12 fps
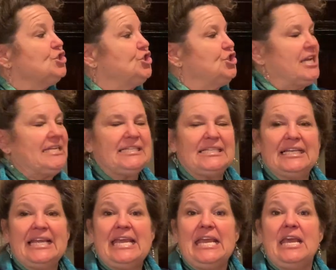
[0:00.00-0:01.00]

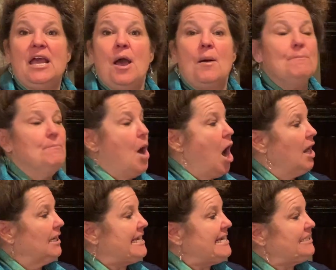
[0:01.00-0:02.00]
Gently,
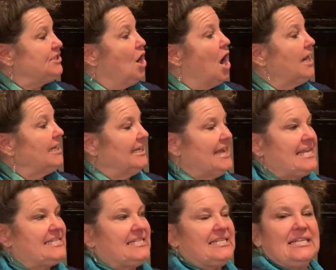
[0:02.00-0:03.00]
Molly taught
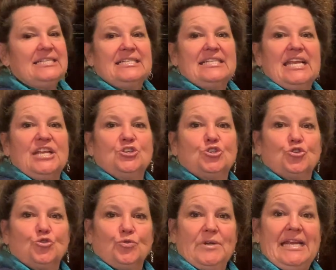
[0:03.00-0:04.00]
lessons in
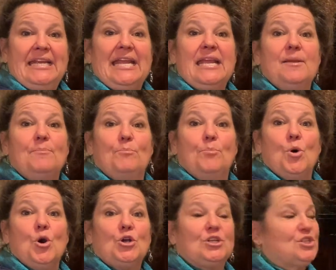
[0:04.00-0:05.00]
treating
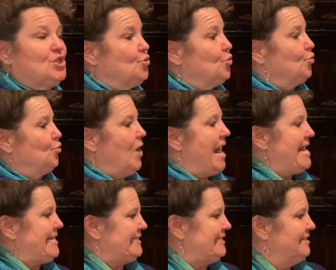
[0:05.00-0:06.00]
books
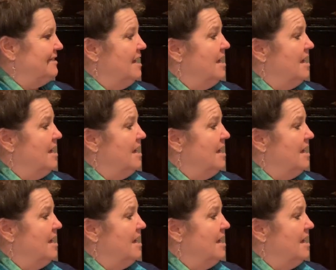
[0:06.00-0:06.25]
right,